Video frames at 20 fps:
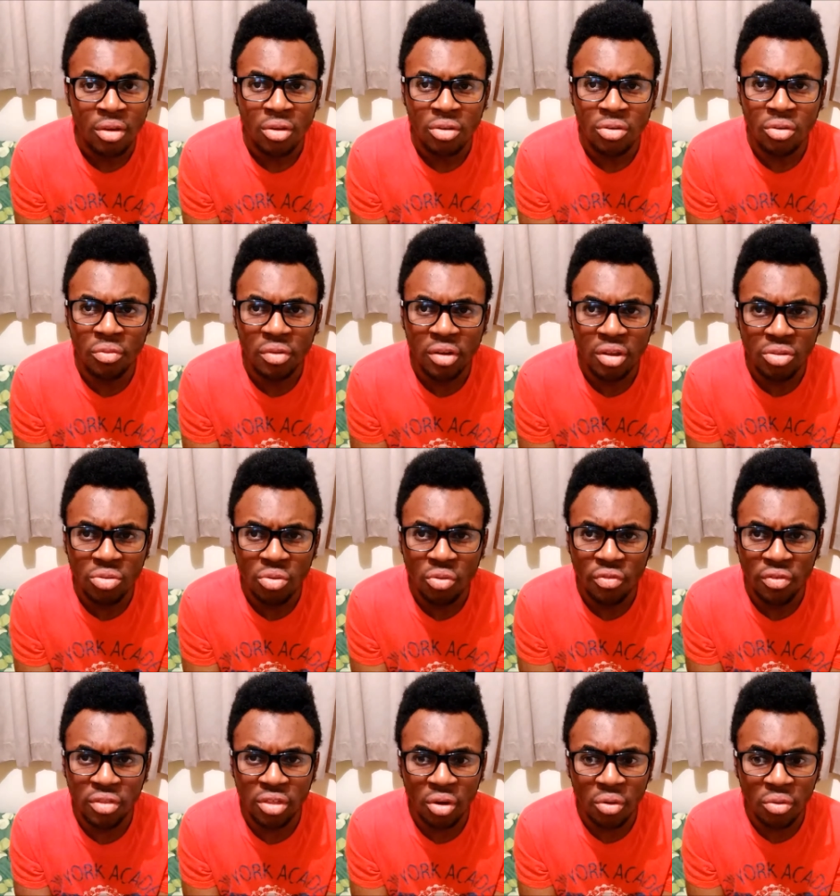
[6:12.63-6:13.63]
not really sure
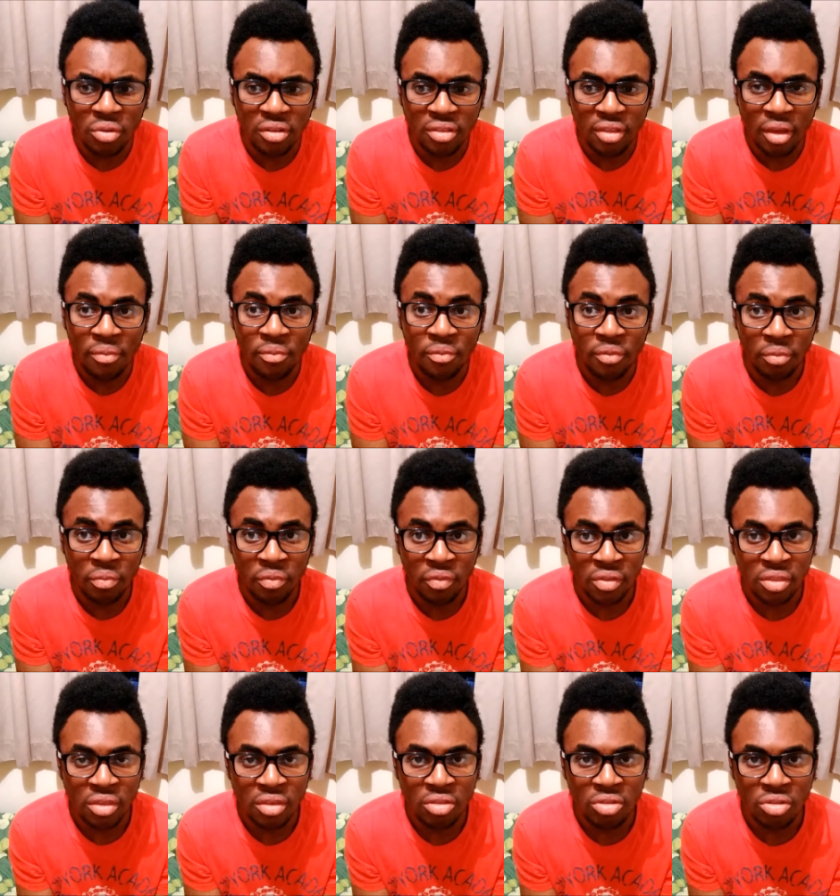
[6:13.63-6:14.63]
for the old exams, but for
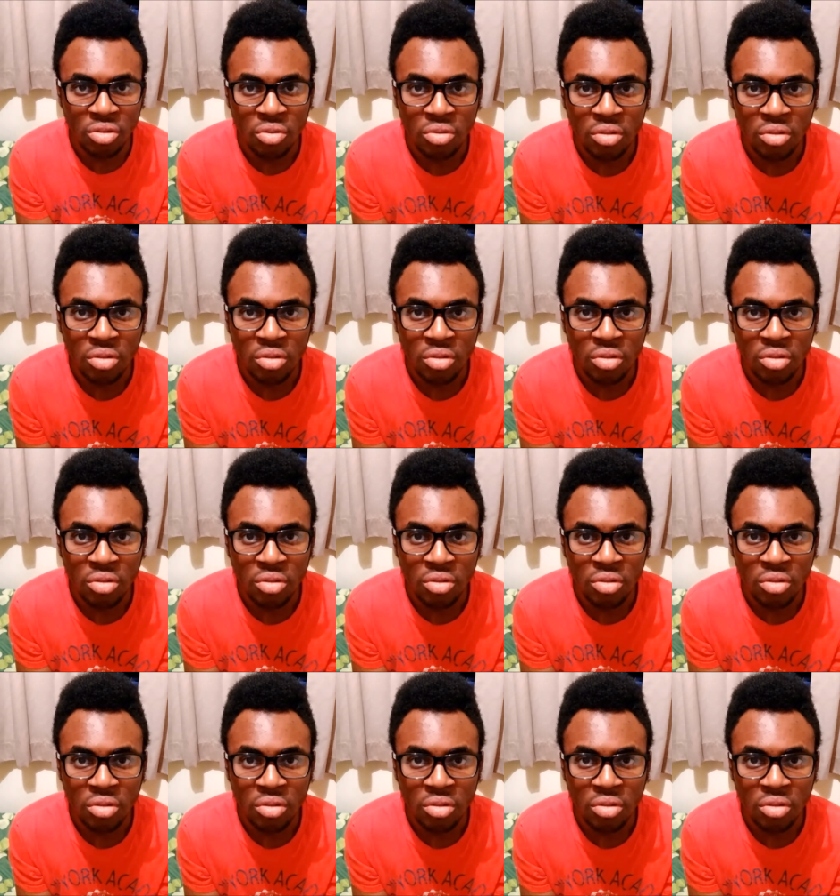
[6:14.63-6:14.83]
these new